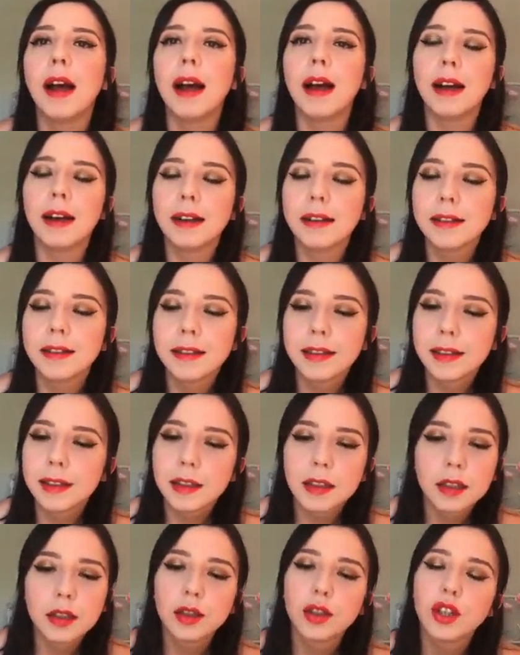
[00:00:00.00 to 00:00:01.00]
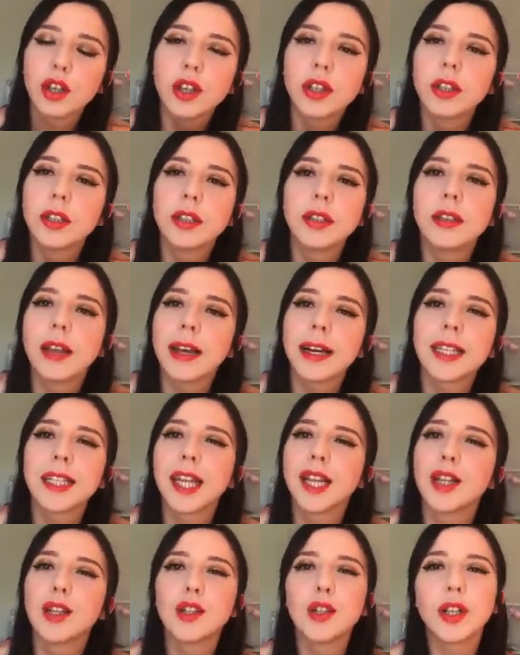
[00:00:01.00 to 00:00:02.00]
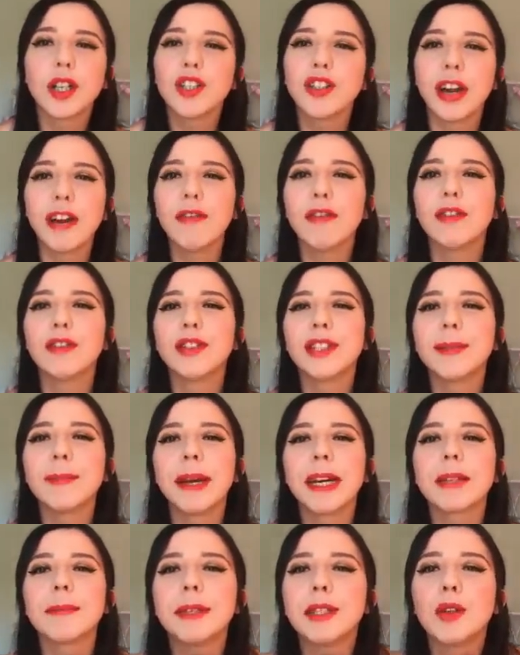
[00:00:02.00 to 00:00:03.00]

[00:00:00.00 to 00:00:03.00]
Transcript: And just, like I said, the sun in general just makes